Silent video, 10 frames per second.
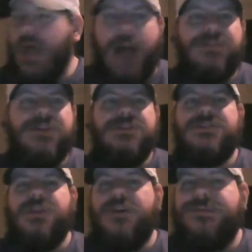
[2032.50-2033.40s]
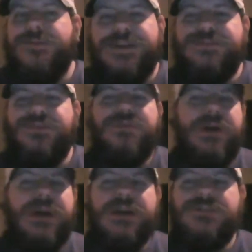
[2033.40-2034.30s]
I'm going to start a Facebook
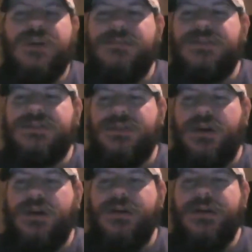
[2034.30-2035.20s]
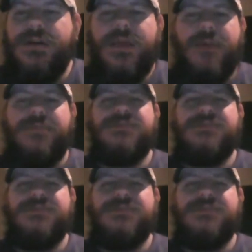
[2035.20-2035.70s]
page, or I'm going to